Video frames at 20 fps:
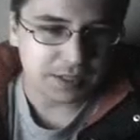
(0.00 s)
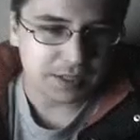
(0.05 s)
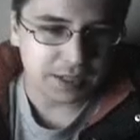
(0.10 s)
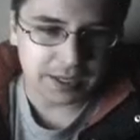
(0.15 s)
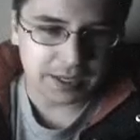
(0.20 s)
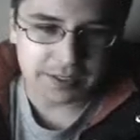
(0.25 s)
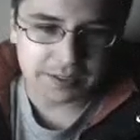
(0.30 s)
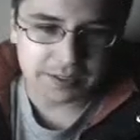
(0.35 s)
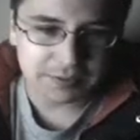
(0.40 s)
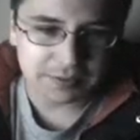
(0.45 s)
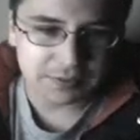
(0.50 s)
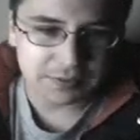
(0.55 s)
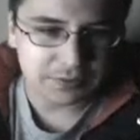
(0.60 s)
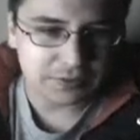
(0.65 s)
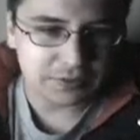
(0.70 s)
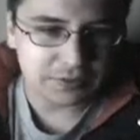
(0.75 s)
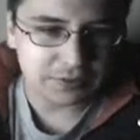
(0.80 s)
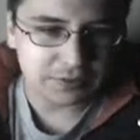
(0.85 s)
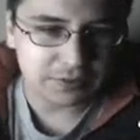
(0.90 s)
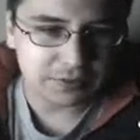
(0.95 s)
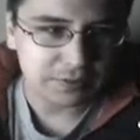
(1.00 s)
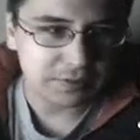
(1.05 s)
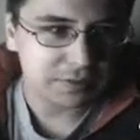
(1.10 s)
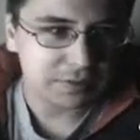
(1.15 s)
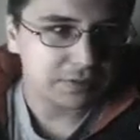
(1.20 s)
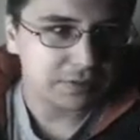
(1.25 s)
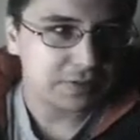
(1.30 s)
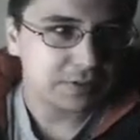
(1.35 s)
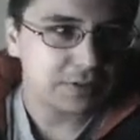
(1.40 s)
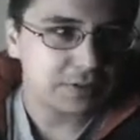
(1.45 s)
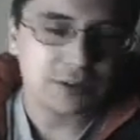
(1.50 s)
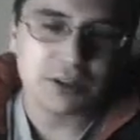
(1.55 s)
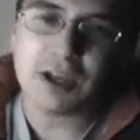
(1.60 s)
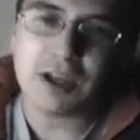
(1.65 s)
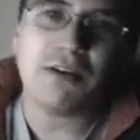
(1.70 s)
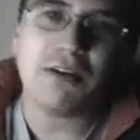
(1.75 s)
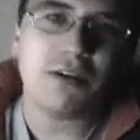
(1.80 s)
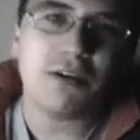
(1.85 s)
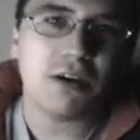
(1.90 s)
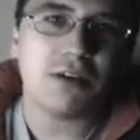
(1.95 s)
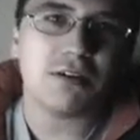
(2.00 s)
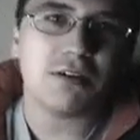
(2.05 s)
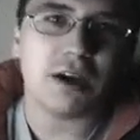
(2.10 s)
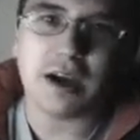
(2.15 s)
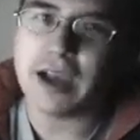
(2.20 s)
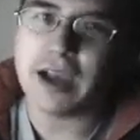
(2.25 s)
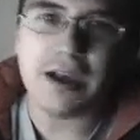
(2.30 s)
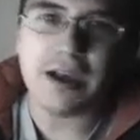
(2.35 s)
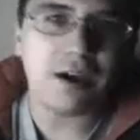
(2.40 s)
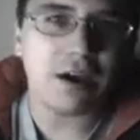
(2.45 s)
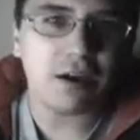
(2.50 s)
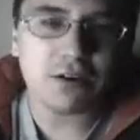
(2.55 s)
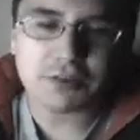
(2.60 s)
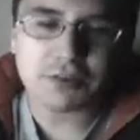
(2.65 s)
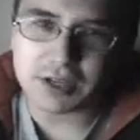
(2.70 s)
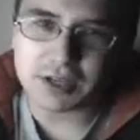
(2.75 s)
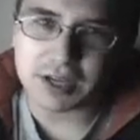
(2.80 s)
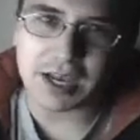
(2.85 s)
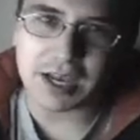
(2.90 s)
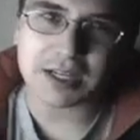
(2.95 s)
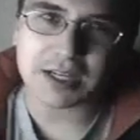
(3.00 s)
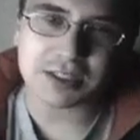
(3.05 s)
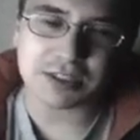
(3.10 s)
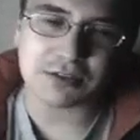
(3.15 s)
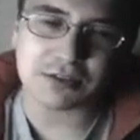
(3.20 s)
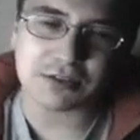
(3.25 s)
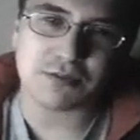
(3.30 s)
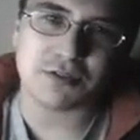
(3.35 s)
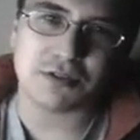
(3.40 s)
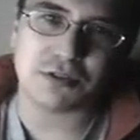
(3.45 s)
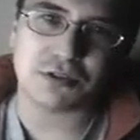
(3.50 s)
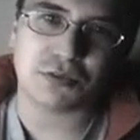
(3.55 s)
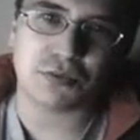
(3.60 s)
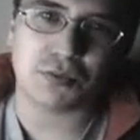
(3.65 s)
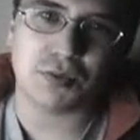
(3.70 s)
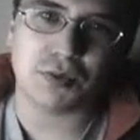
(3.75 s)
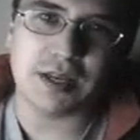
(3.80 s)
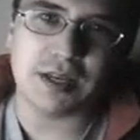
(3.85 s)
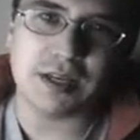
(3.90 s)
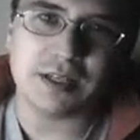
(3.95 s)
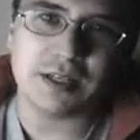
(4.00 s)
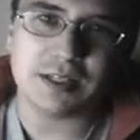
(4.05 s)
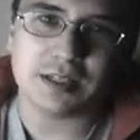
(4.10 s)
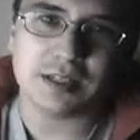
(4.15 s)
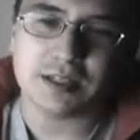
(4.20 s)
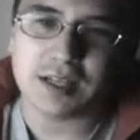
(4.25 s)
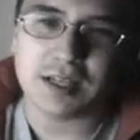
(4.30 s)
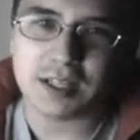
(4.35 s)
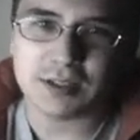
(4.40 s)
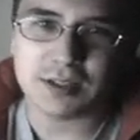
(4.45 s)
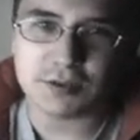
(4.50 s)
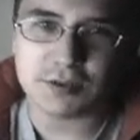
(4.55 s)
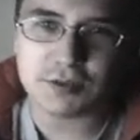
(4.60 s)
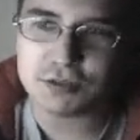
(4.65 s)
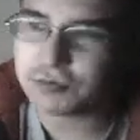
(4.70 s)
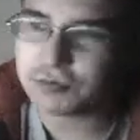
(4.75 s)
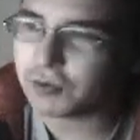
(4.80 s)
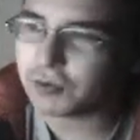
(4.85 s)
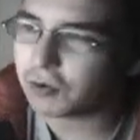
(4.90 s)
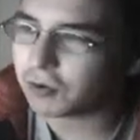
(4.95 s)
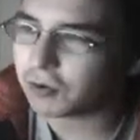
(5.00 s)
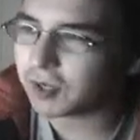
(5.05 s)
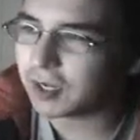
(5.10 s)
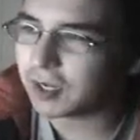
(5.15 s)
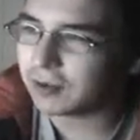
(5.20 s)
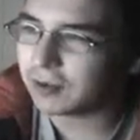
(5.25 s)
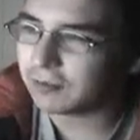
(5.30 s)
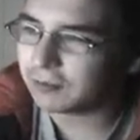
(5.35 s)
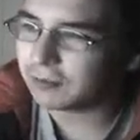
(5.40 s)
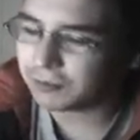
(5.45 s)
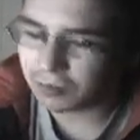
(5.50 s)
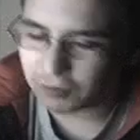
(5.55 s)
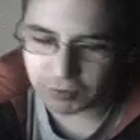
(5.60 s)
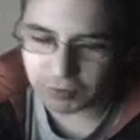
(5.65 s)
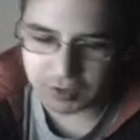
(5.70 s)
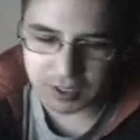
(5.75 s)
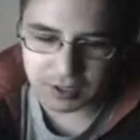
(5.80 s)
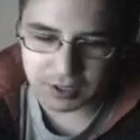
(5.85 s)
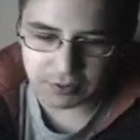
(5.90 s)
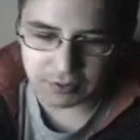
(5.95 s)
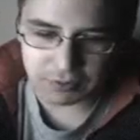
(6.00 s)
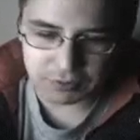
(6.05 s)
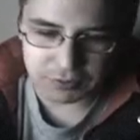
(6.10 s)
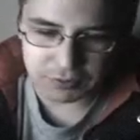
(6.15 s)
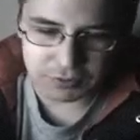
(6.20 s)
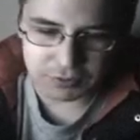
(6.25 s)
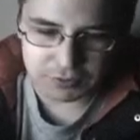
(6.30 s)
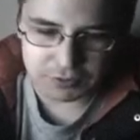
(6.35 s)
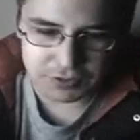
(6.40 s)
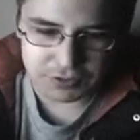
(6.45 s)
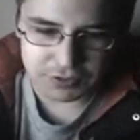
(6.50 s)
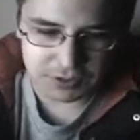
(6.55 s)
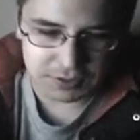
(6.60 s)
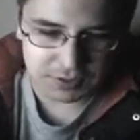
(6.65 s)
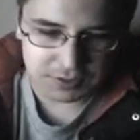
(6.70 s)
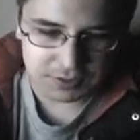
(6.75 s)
And they're all the acting was great, and those four characters